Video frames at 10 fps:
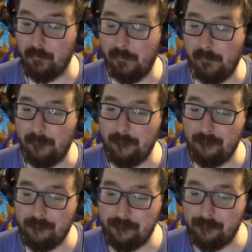But you
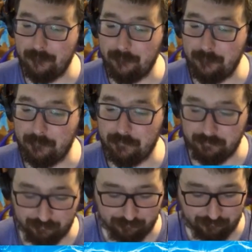know, I
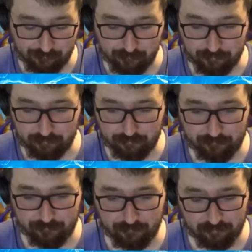bet they never
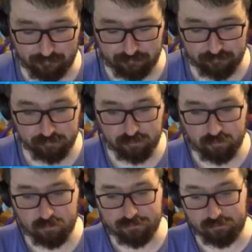remember where they put all
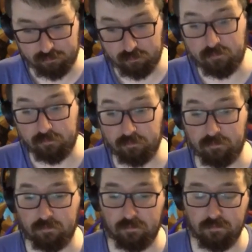those mines.
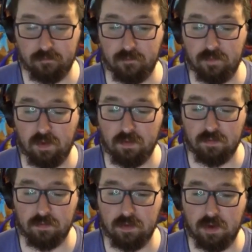They've got to have
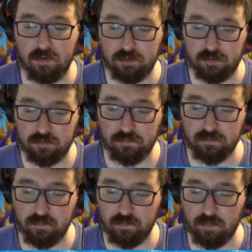a map showing the way